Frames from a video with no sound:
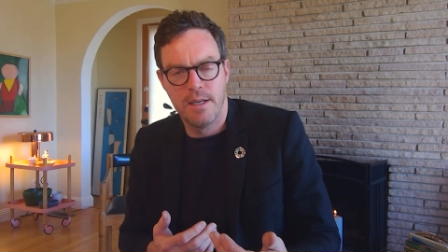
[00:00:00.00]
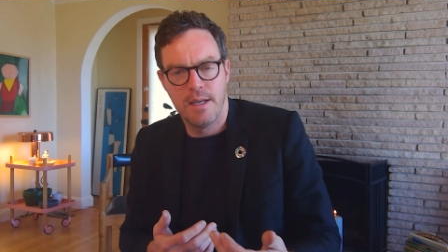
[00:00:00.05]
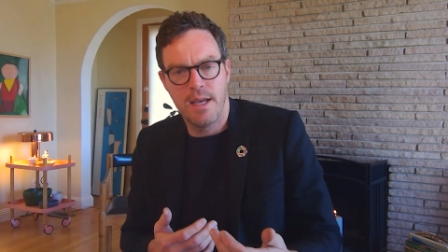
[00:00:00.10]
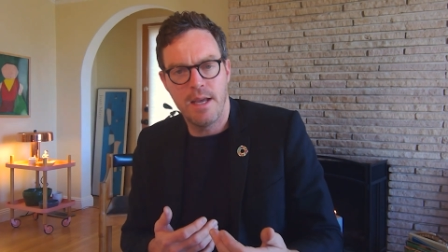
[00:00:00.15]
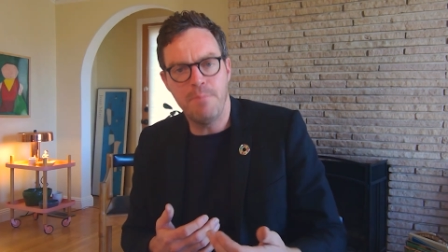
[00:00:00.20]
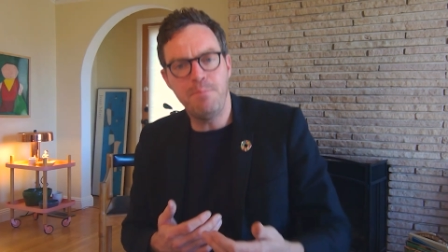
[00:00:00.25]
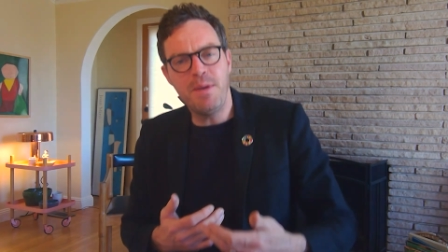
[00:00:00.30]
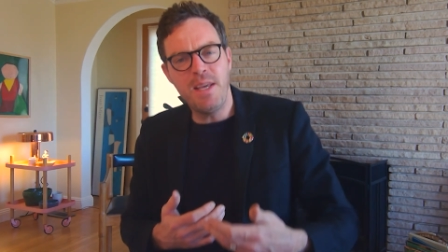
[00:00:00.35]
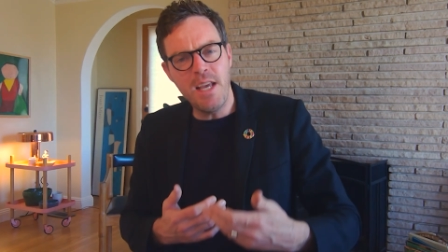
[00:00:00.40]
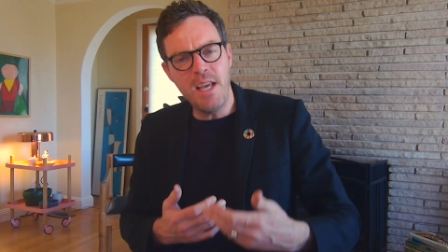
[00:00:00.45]

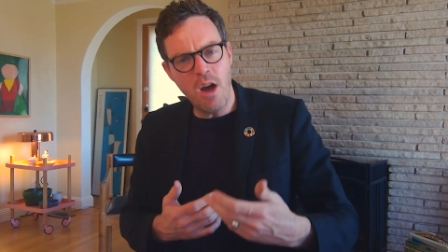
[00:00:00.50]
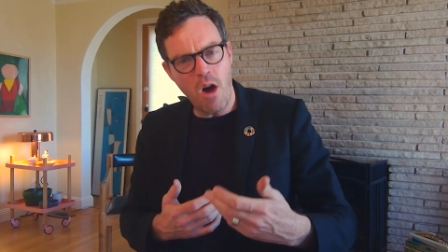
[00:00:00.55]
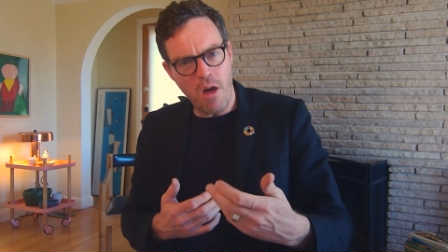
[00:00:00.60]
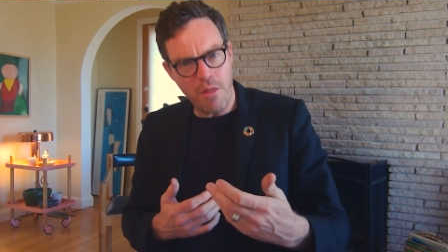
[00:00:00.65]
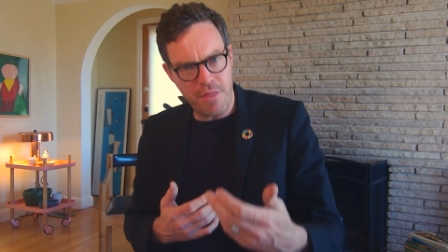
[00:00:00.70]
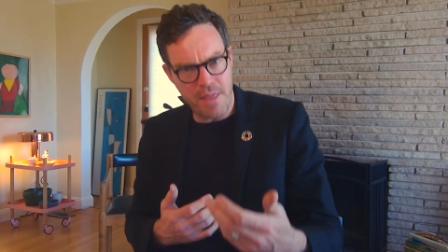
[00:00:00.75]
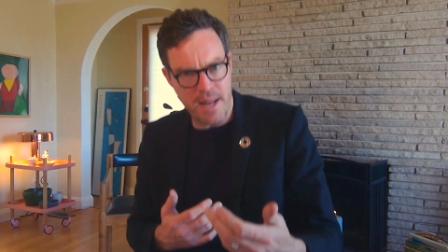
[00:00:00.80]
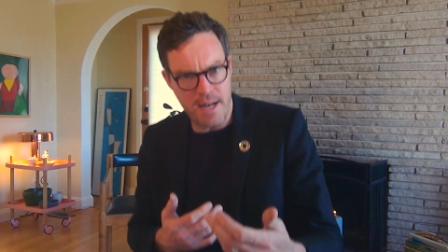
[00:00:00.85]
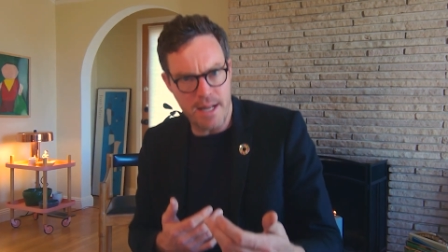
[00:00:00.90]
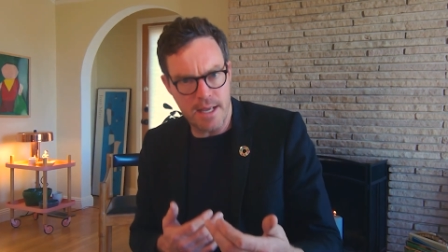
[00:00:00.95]
and be
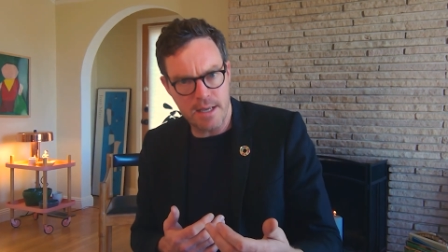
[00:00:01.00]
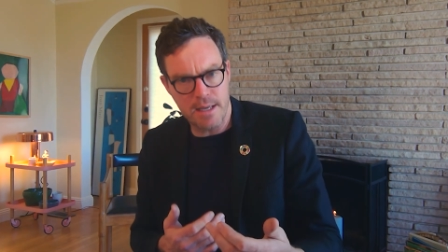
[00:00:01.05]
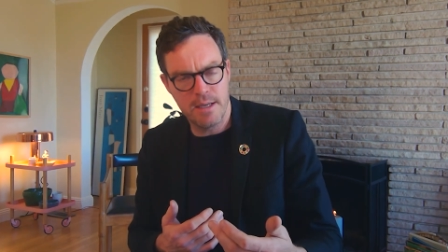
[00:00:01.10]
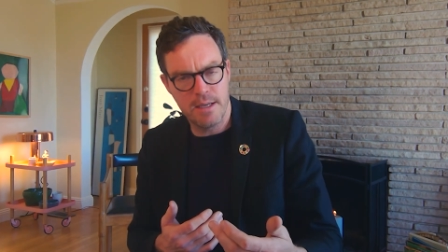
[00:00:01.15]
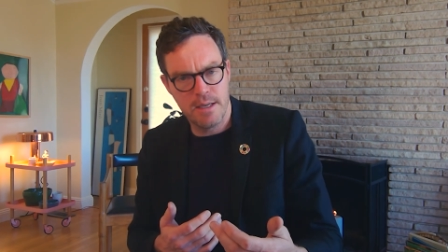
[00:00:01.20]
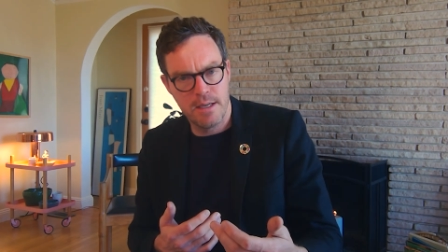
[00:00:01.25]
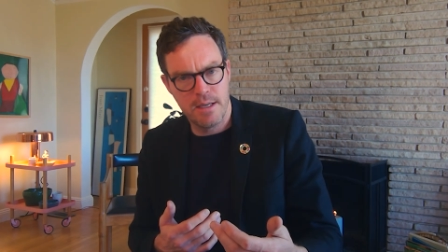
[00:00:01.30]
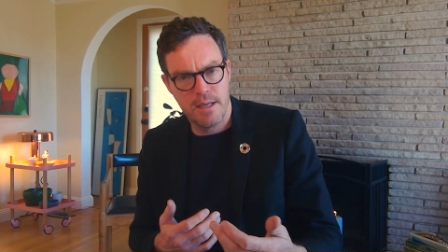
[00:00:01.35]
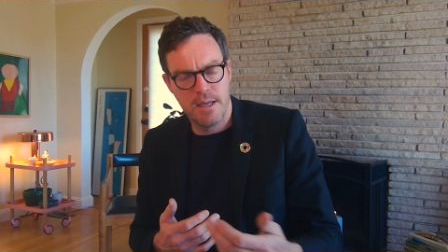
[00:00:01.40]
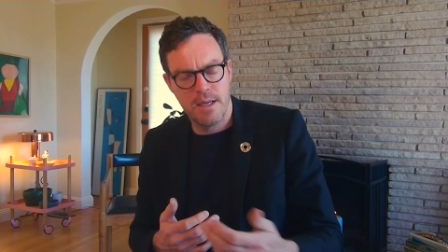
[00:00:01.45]
authentic
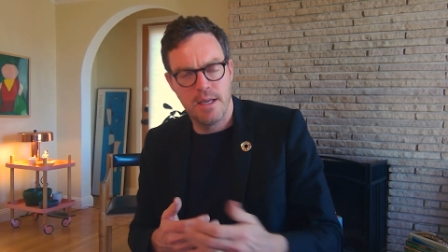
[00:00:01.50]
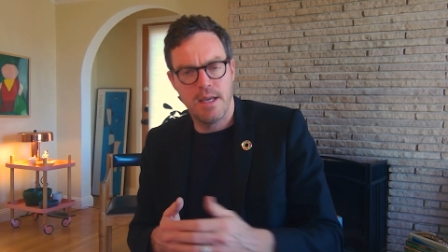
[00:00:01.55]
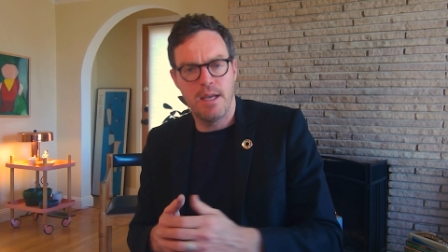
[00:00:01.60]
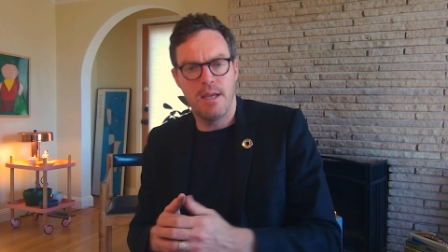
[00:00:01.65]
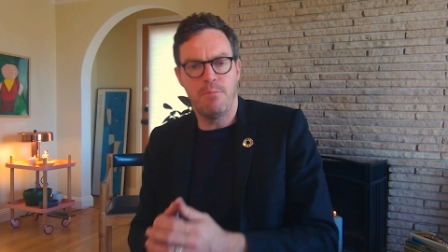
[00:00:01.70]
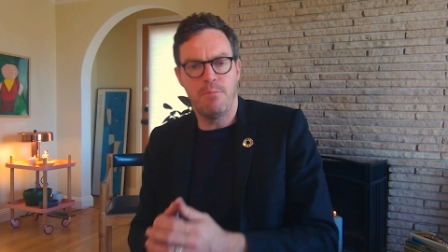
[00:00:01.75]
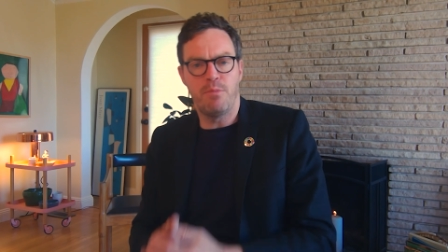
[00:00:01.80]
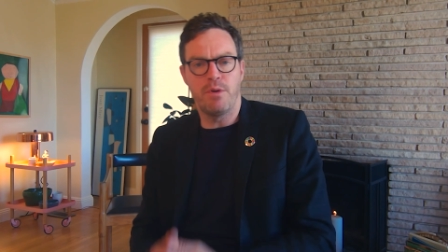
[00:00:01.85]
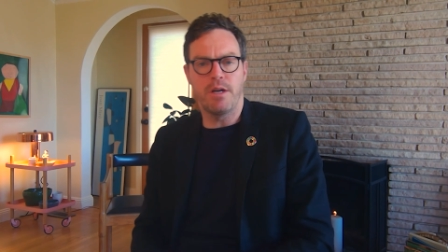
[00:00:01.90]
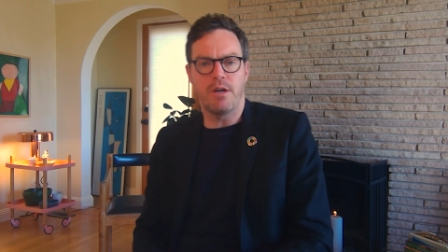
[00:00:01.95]

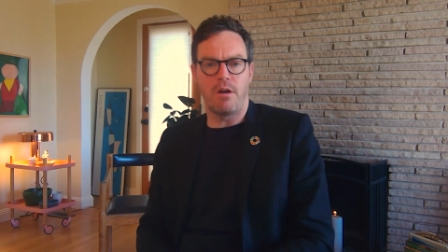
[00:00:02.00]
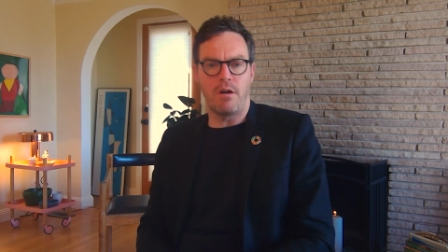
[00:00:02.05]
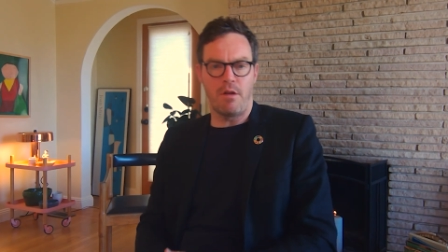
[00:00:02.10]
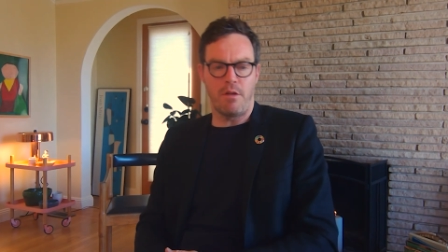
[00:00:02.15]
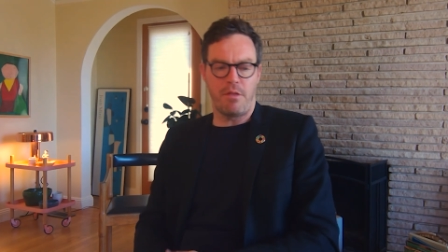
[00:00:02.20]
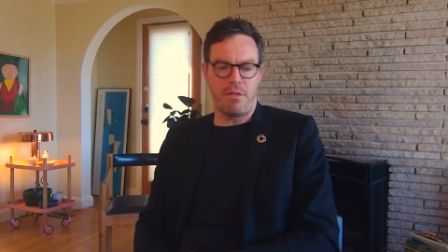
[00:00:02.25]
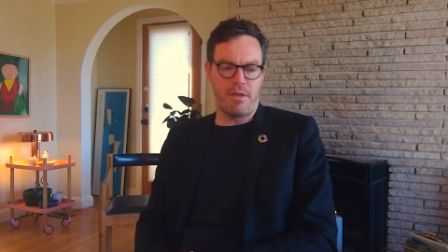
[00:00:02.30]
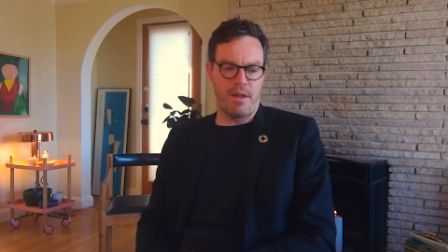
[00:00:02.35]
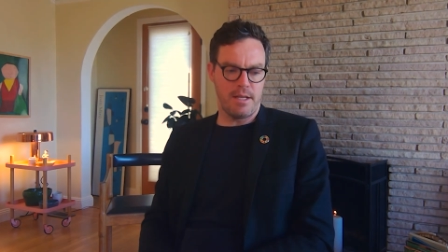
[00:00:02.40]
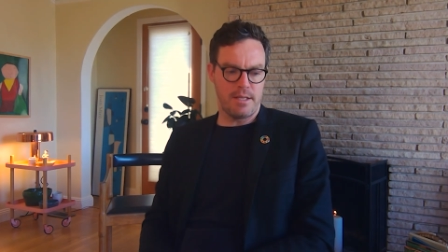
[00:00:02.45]
and bring our
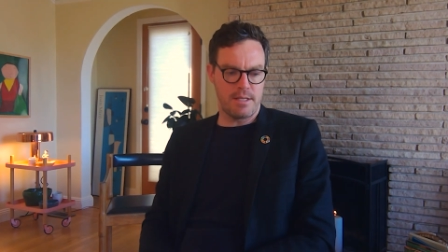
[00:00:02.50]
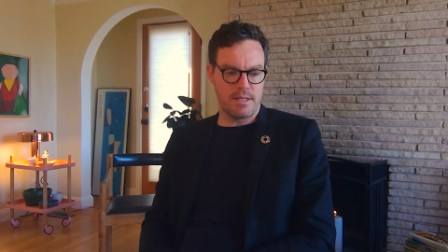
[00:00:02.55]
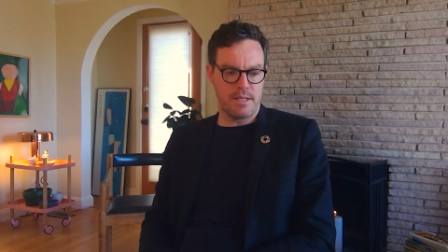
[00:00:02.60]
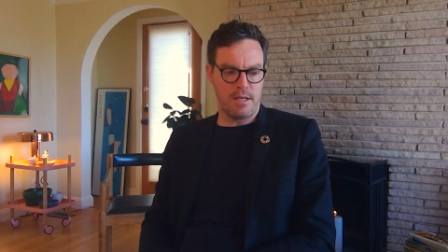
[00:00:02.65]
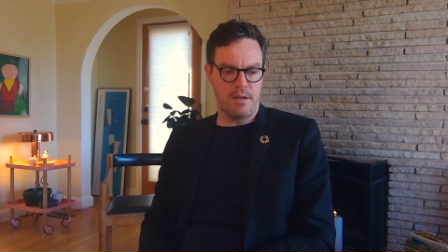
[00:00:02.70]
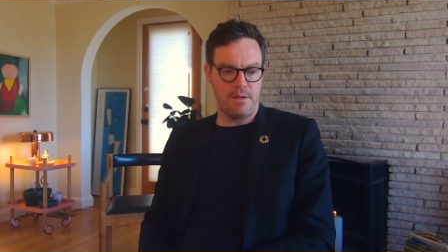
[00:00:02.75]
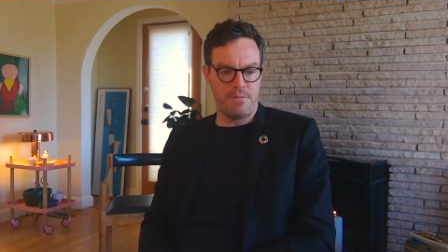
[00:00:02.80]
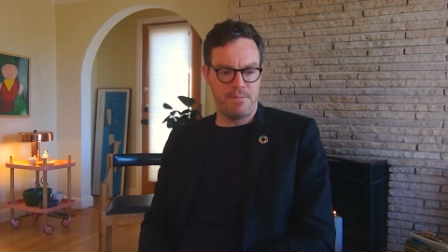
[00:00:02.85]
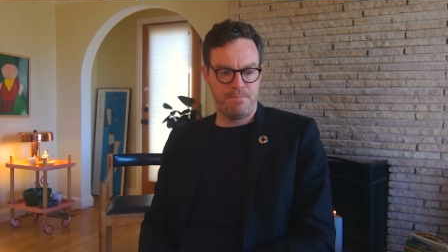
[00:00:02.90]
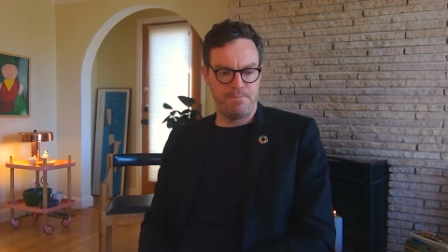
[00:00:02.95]
authentic
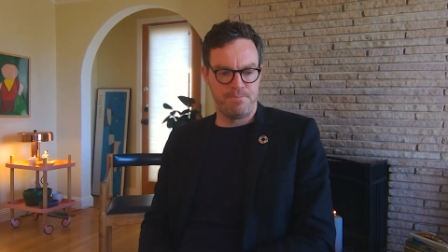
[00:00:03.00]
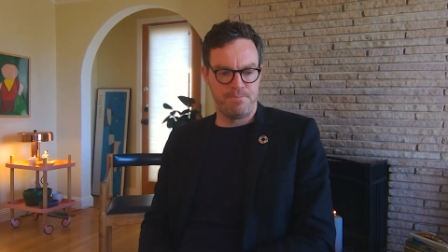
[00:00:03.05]
self.